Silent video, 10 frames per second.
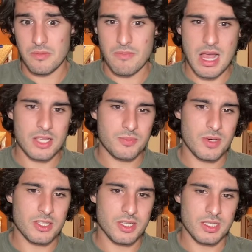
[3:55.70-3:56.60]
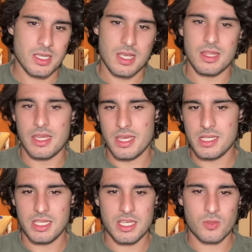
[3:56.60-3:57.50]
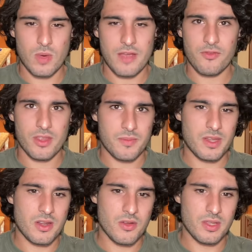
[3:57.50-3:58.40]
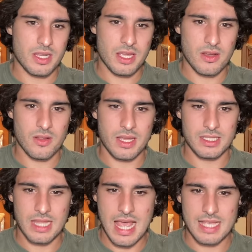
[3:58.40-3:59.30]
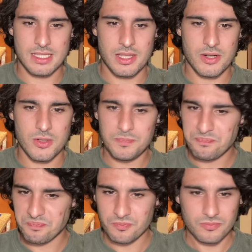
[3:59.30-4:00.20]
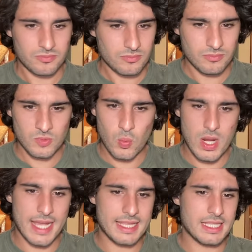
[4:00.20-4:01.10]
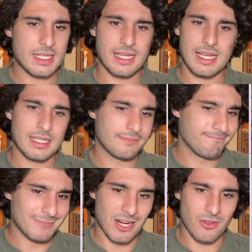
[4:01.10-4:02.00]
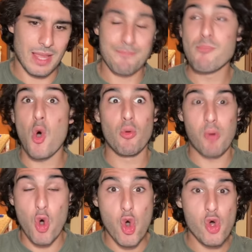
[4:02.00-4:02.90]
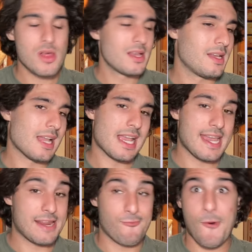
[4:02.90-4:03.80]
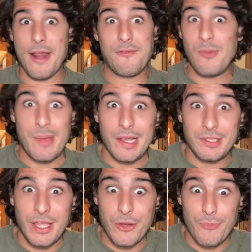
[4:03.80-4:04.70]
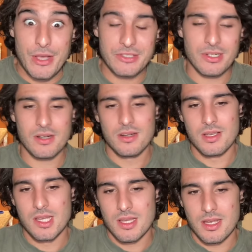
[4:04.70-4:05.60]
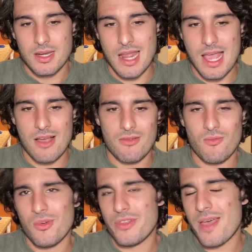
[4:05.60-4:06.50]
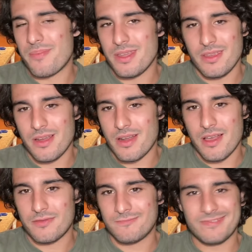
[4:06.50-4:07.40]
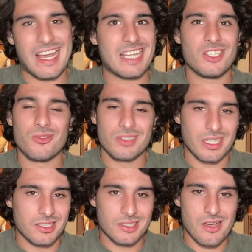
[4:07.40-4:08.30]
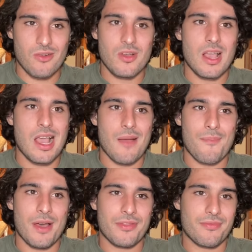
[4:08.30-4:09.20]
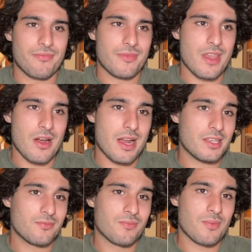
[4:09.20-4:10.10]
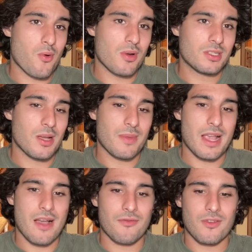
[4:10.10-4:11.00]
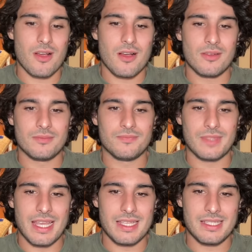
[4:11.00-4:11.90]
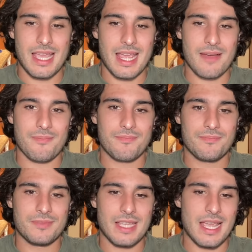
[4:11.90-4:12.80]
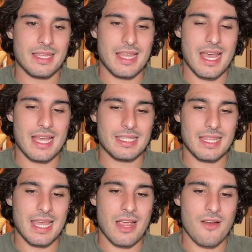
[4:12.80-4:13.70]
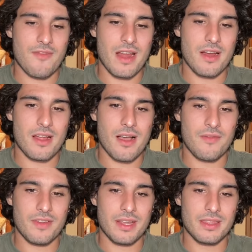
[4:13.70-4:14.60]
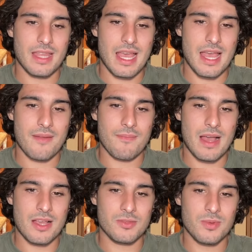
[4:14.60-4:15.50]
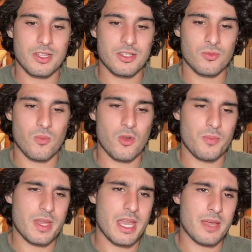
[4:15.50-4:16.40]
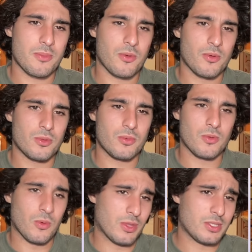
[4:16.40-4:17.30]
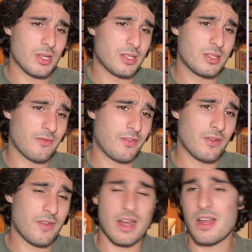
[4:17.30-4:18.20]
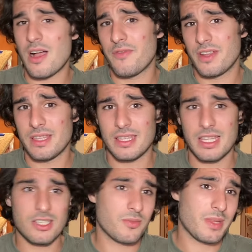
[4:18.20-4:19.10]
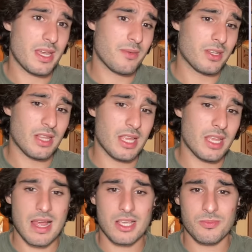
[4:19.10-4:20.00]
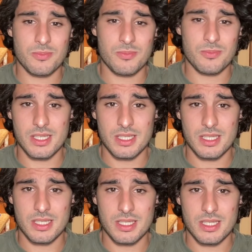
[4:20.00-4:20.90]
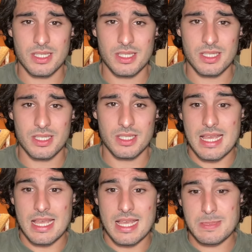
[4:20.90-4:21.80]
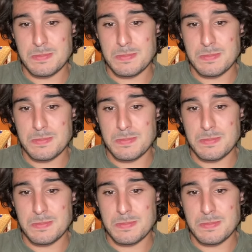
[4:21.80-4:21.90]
Miles Bridges? The easiest way for them to do the deal is Naz Little with, you know, like Bull Bull and whatever picks they could muster. Now, will that be enough? I don't think so. But there is reports coming out from his camp saying that they are very confident that Miles Bridges will be able, or the Suns feel very confident that they should be able to land Miles Bridges, as